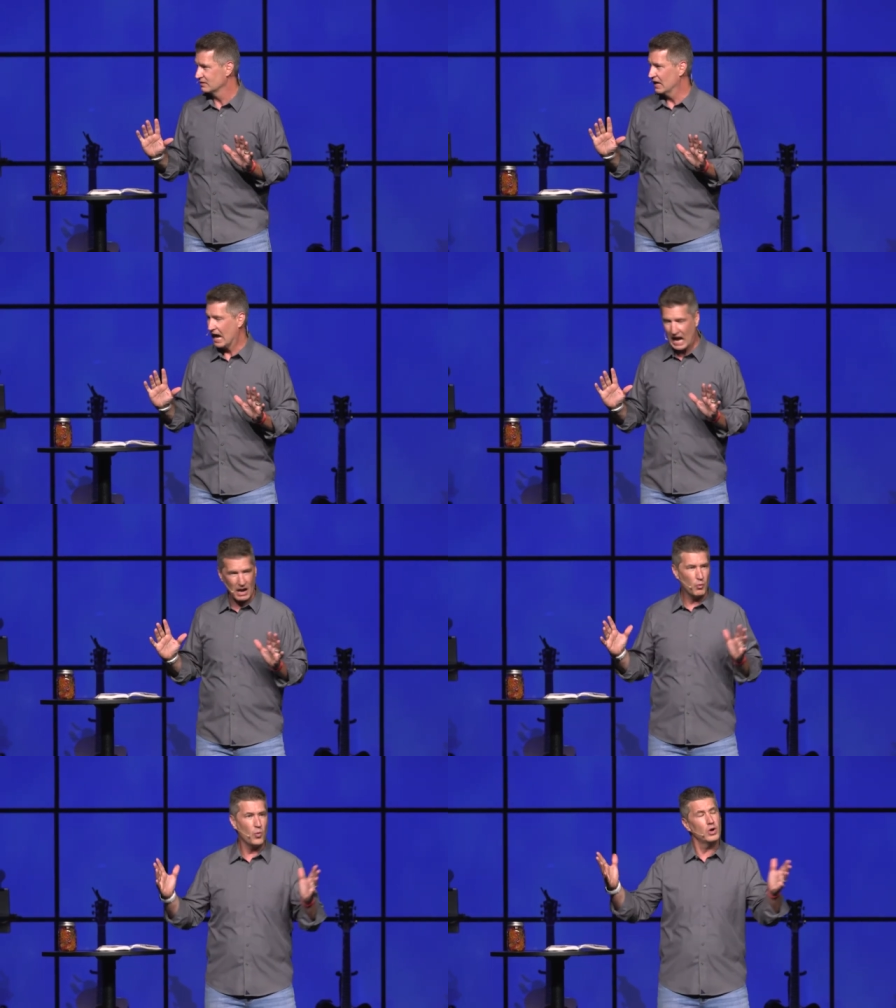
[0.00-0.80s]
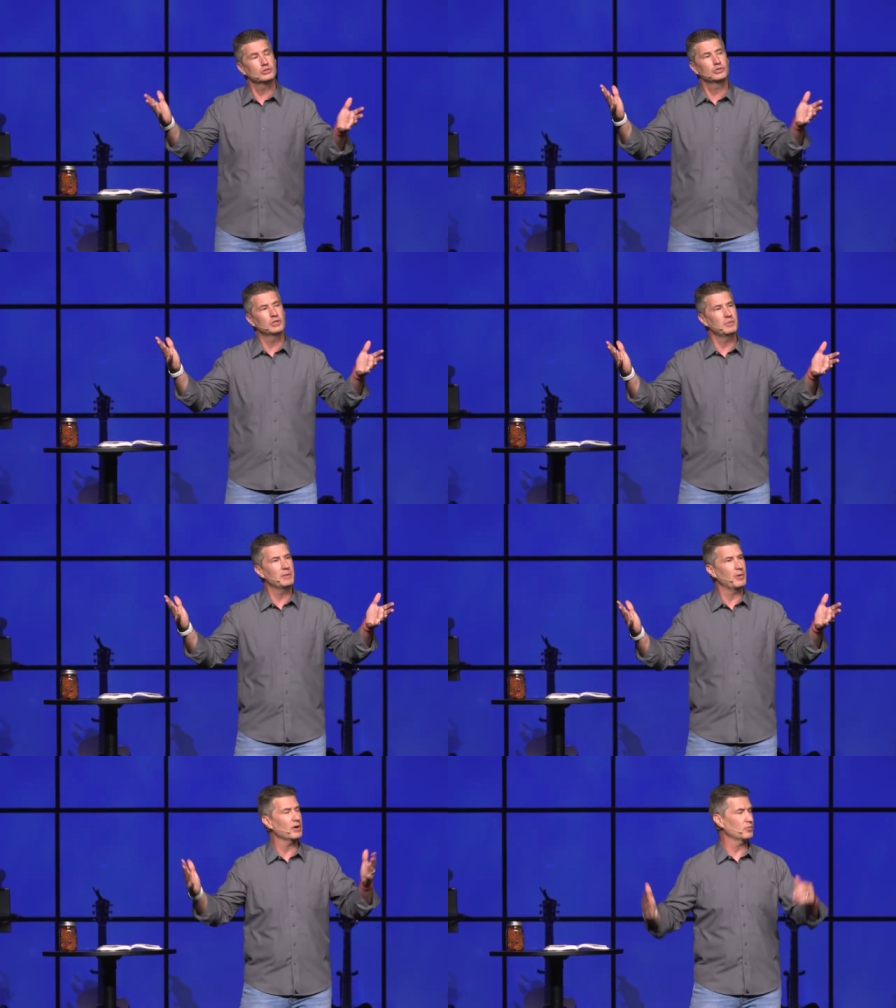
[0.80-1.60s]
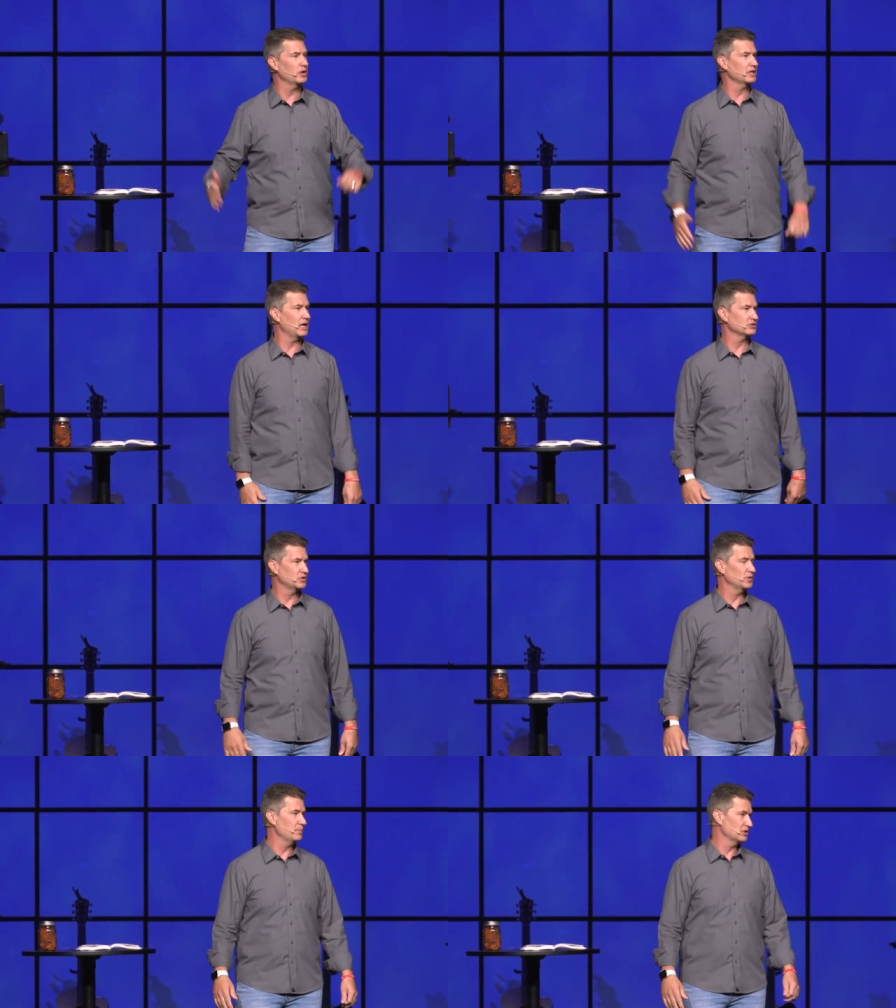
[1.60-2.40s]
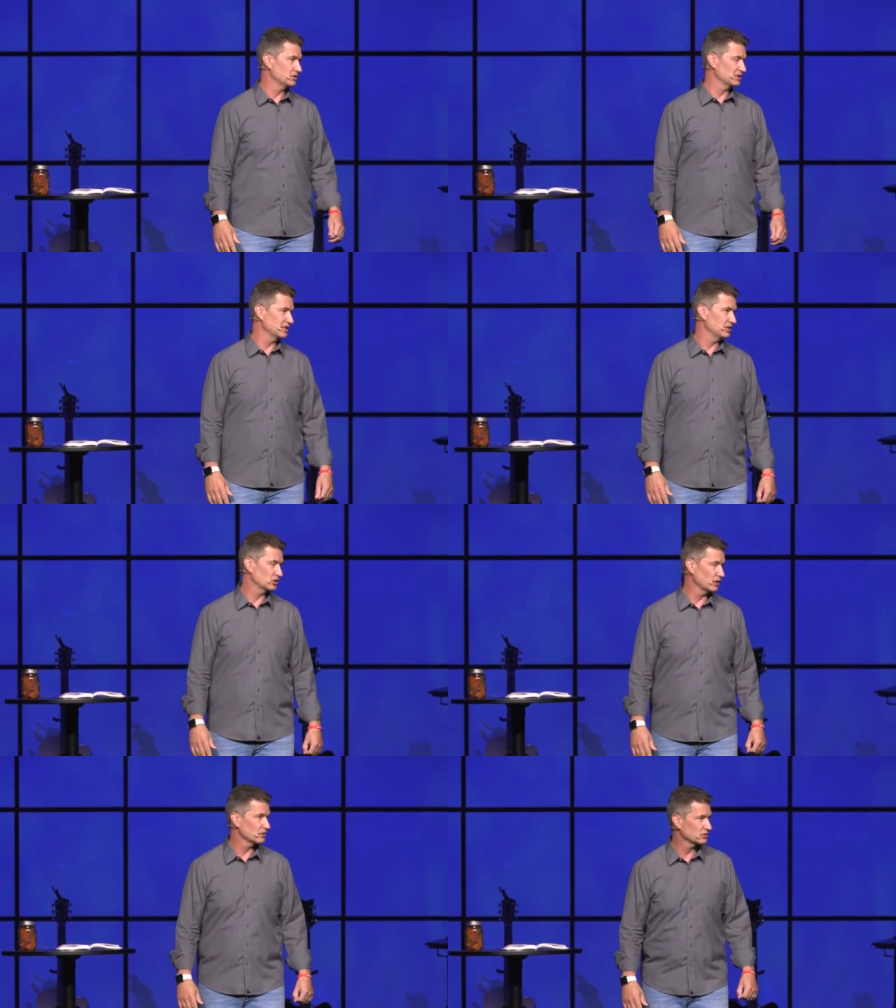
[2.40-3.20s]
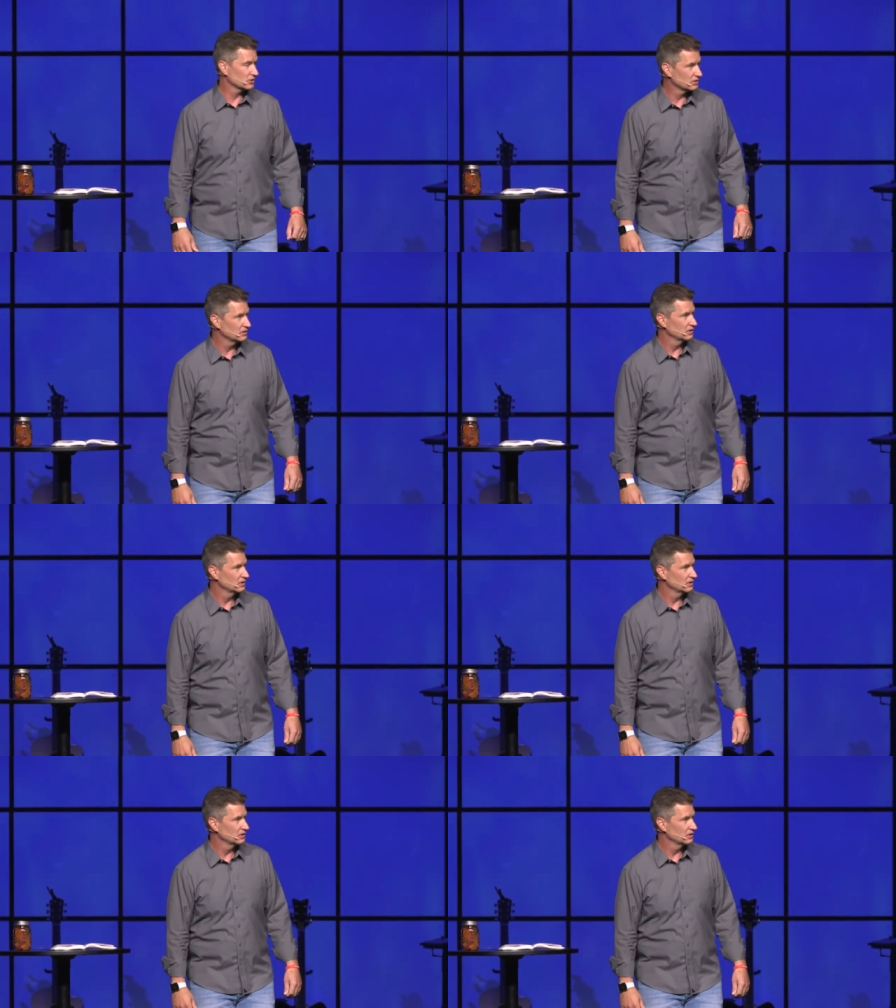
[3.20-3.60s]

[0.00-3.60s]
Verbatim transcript: I want you to be a part of what God's doing at Mission City Church.